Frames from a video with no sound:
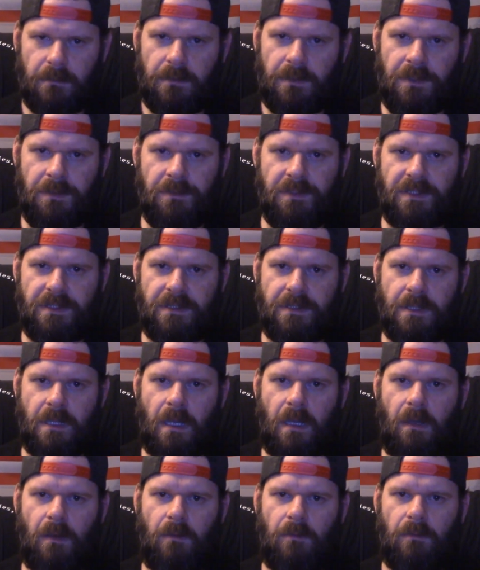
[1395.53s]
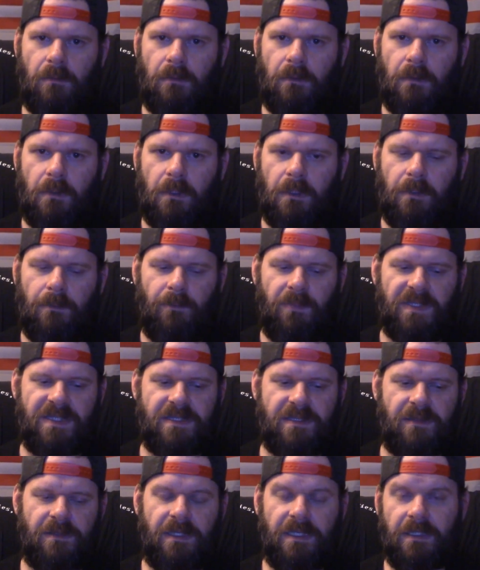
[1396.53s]
you just know, but
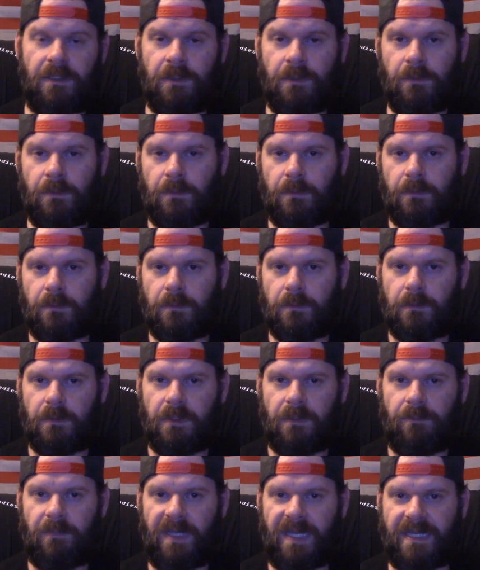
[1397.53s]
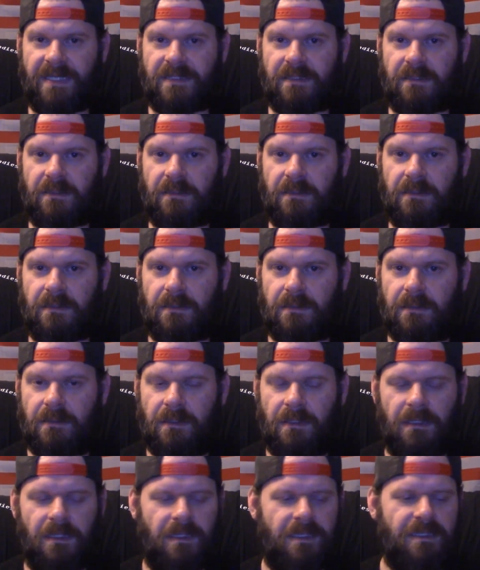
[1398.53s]
so that you can pass it on.
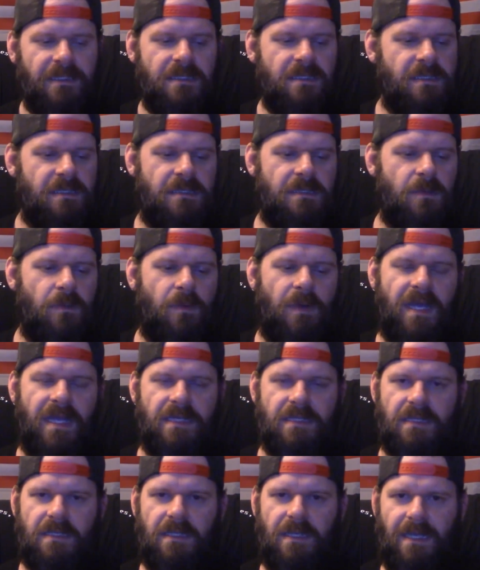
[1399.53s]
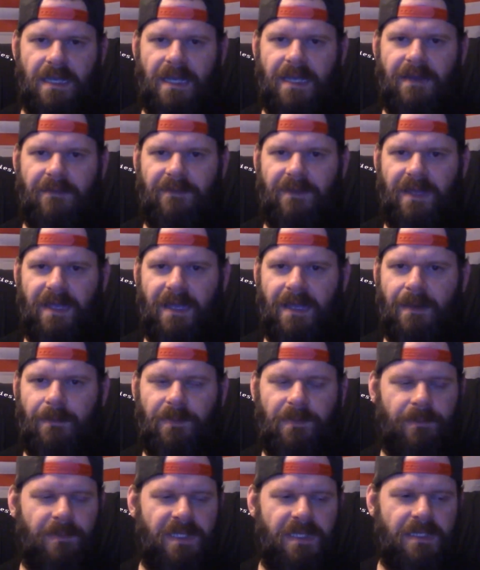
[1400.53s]
This is the way it's going to have to
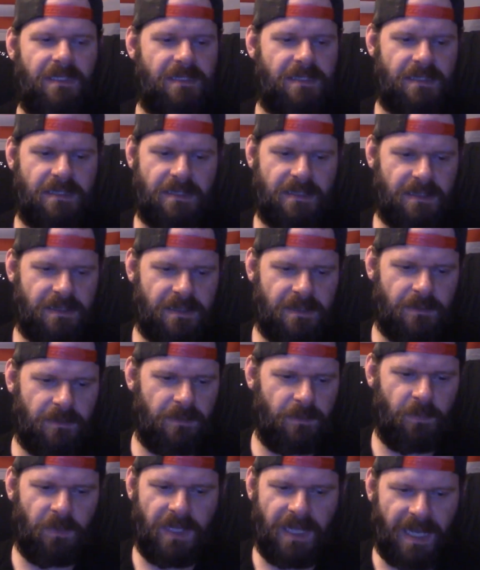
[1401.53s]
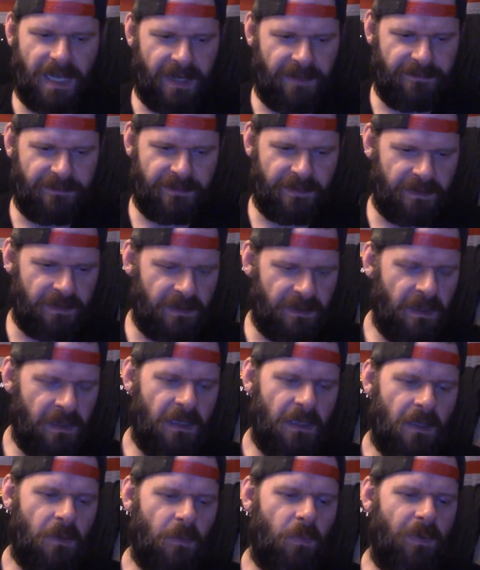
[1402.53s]
happen because this is the we have to
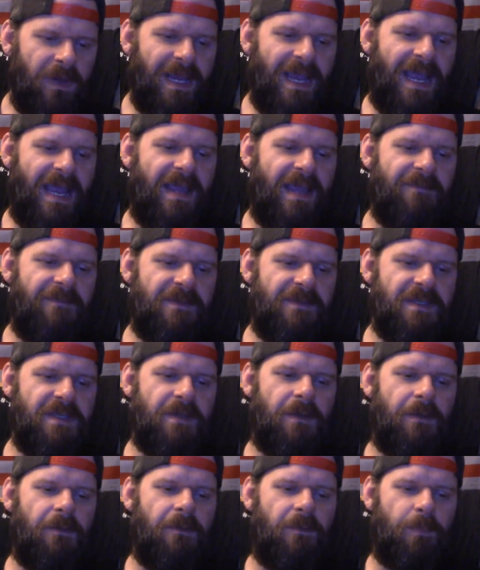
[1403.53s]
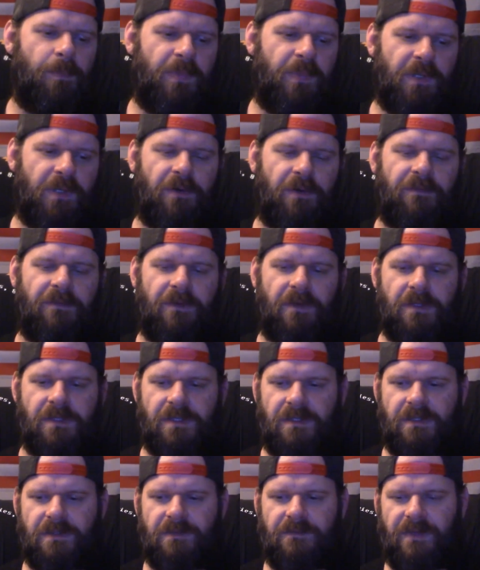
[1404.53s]
we have to use pure
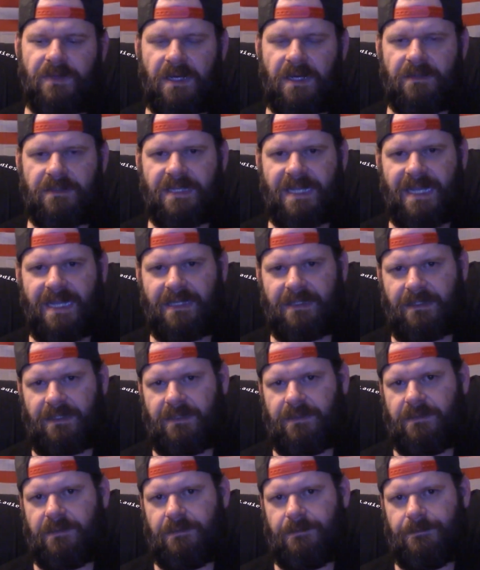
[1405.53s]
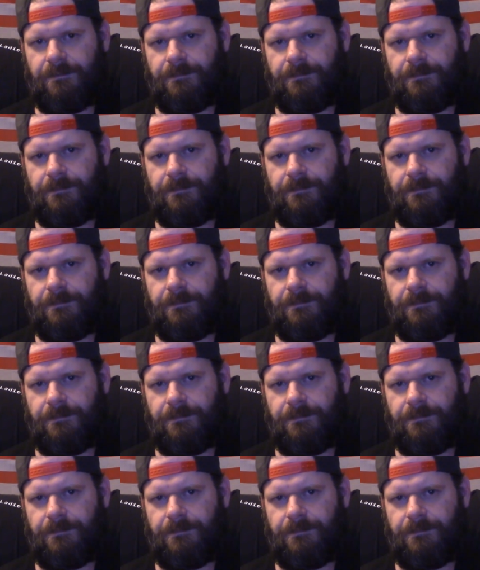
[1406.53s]
versions of their tactics